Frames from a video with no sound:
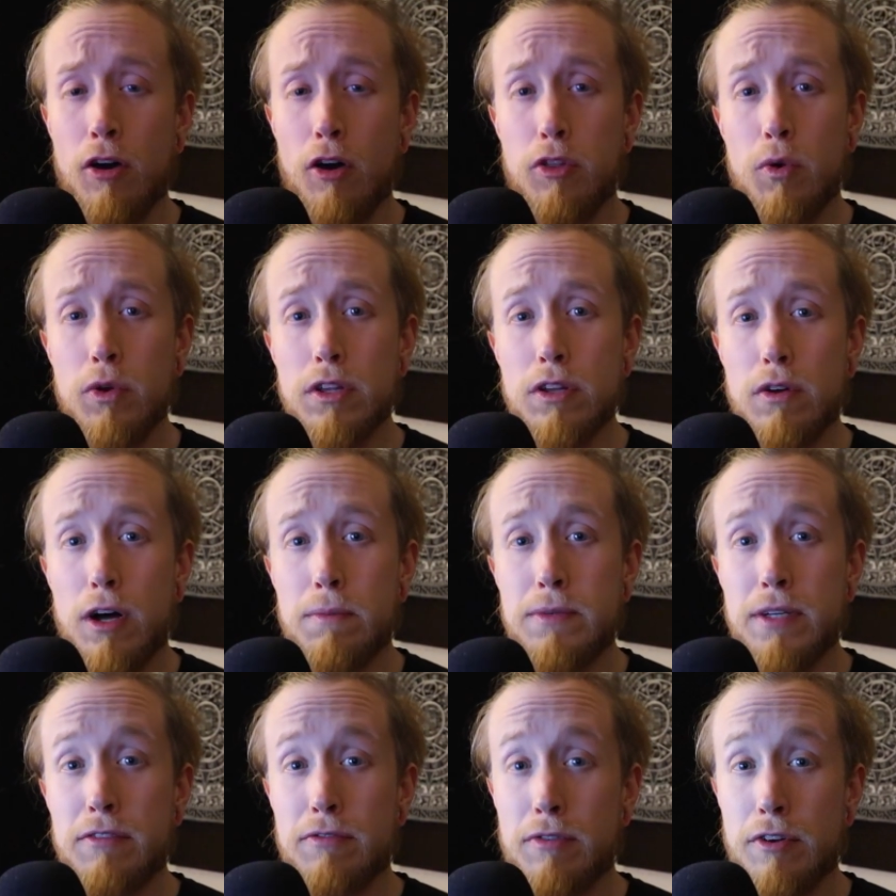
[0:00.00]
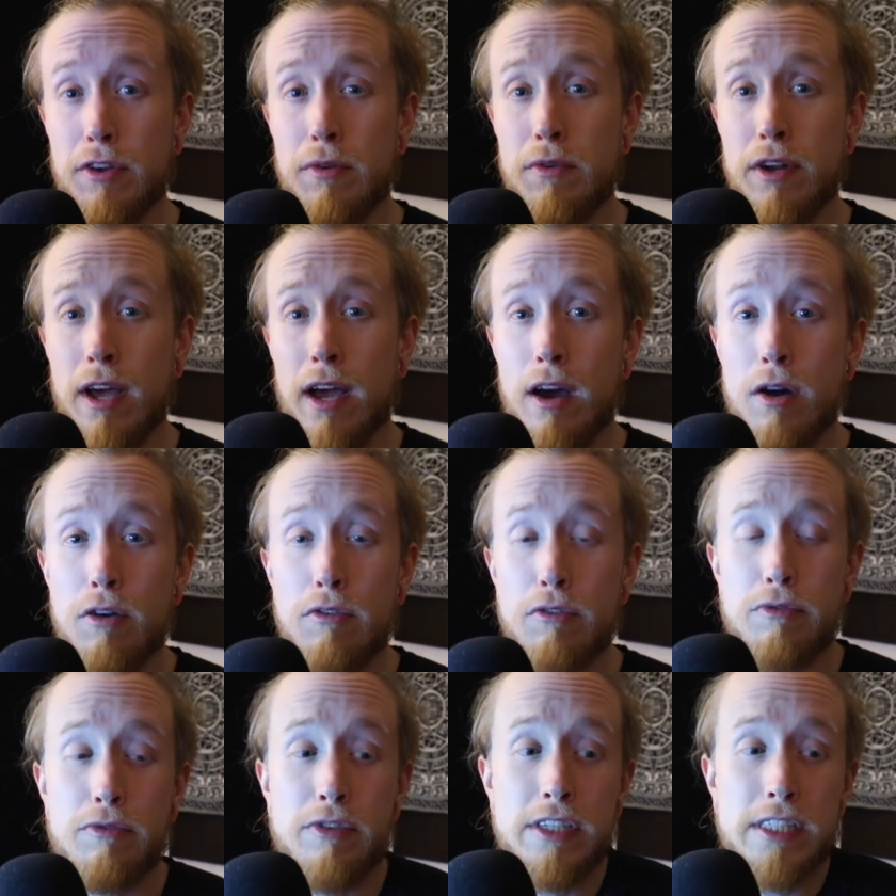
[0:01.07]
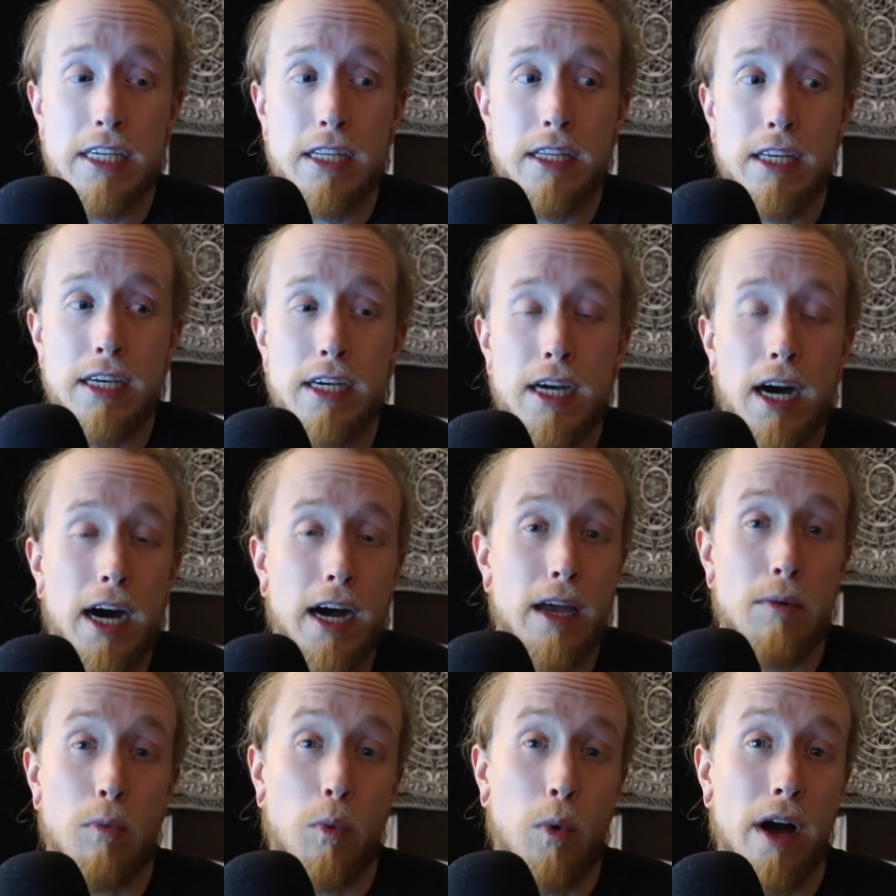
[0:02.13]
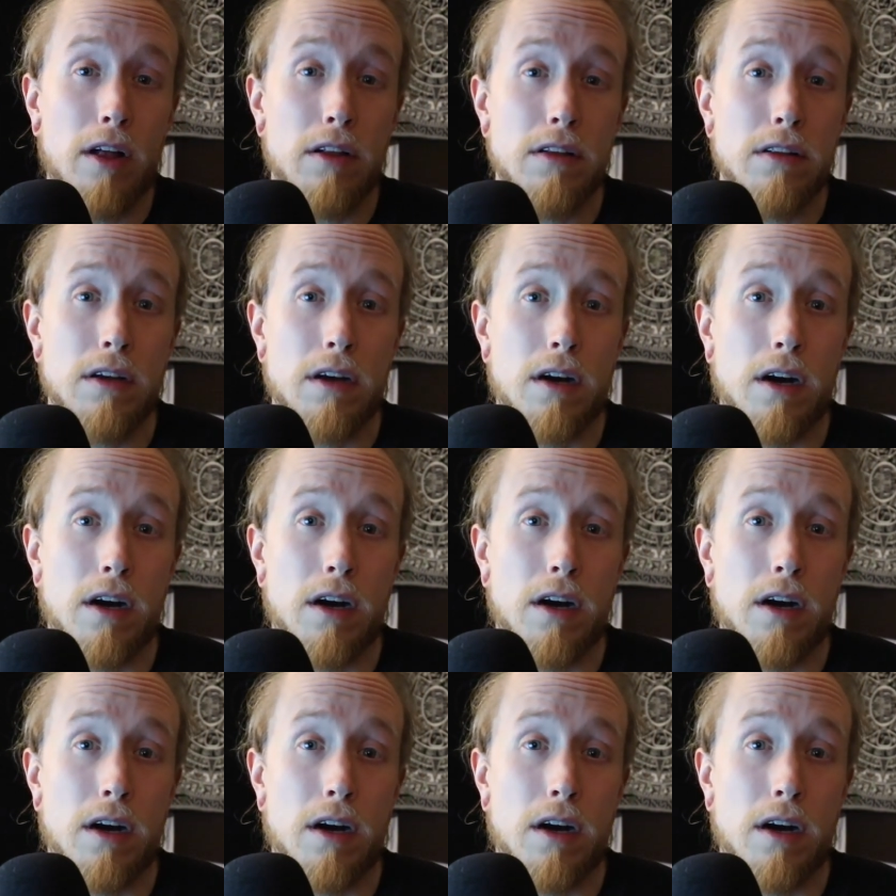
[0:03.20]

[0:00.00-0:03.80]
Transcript: Although a little update for you now. Physically, I am well.